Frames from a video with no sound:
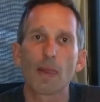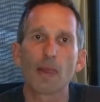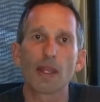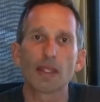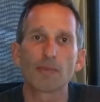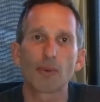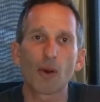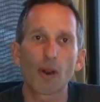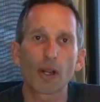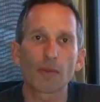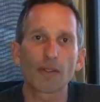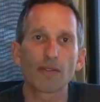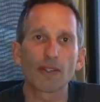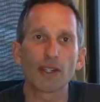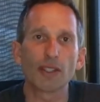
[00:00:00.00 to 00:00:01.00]
This
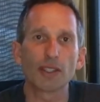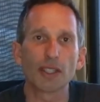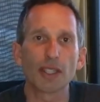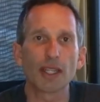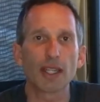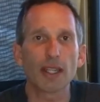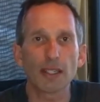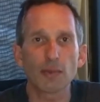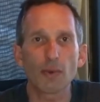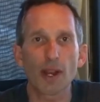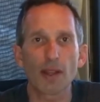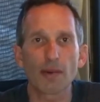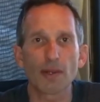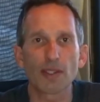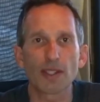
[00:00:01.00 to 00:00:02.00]
portable version is
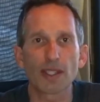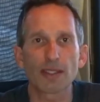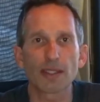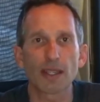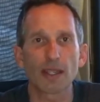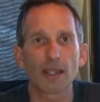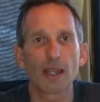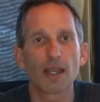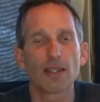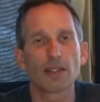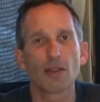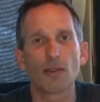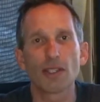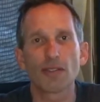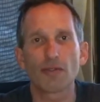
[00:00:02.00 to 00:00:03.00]
weather resistant,
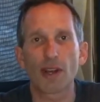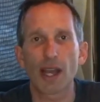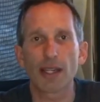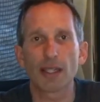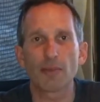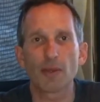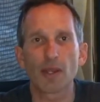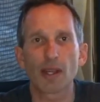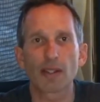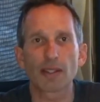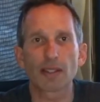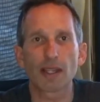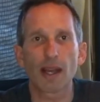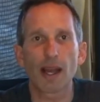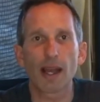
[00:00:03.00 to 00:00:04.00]
so it's fine to be
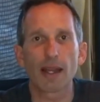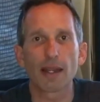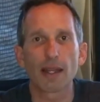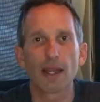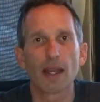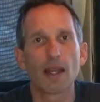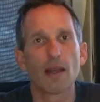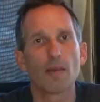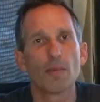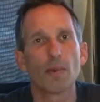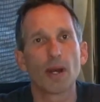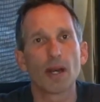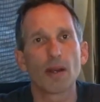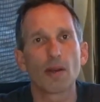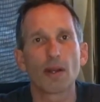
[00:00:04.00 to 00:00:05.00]
outside,
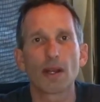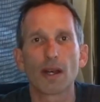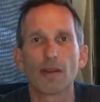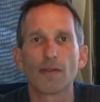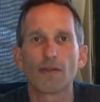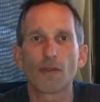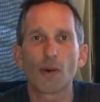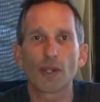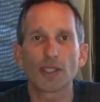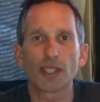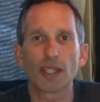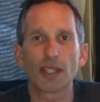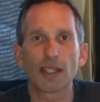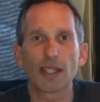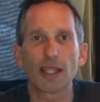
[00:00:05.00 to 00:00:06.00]
but
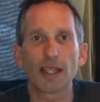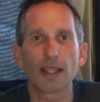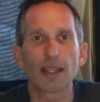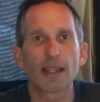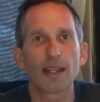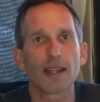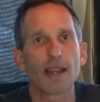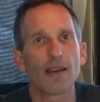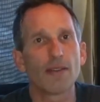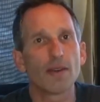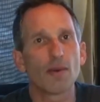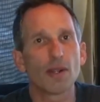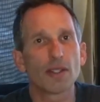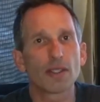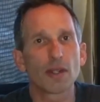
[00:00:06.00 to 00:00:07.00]
unfortunately every
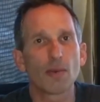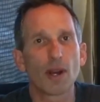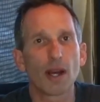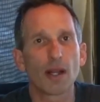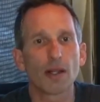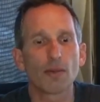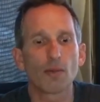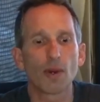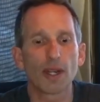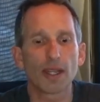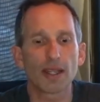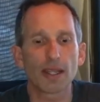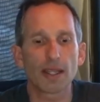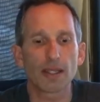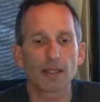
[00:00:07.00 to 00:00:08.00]
once in a while one
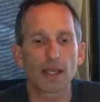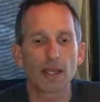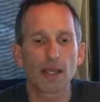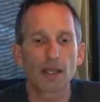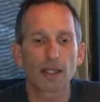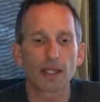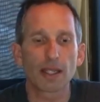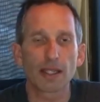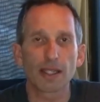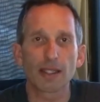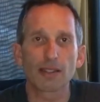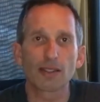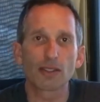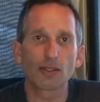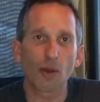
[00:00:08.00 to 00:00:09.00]
of these can
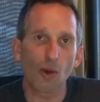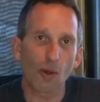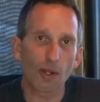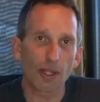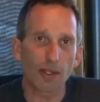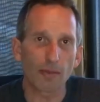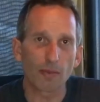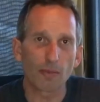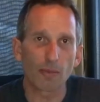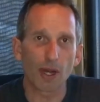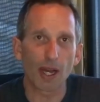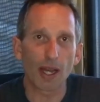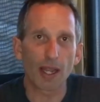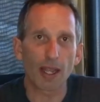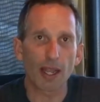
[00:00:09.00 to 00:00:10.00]
get stolen
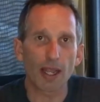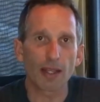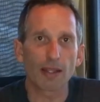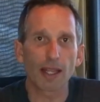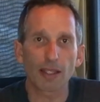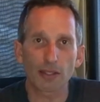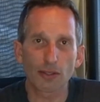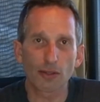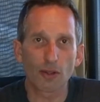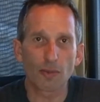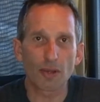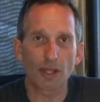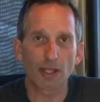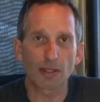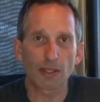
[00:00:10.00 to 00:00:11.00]
by a less
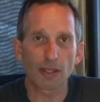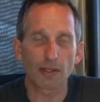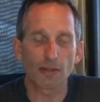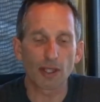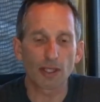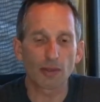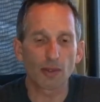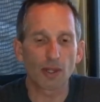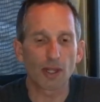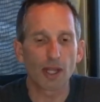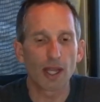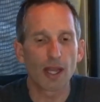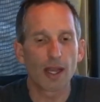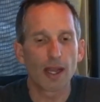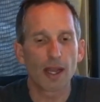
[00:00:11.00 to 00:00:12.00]
scrupulous individual.
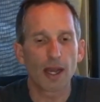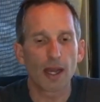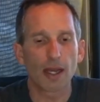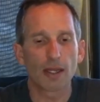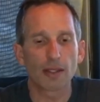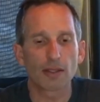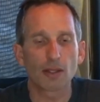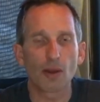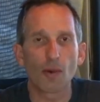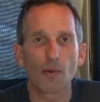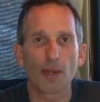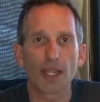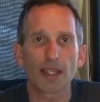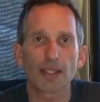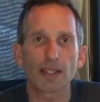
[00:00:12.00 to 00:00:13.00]
So
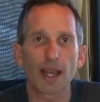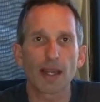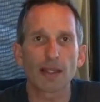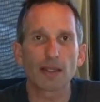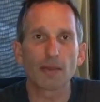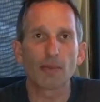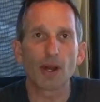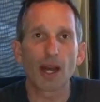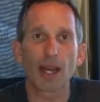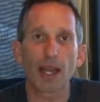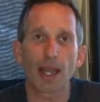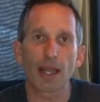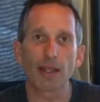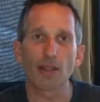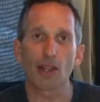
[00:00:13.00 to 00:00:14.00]
we decided to buy a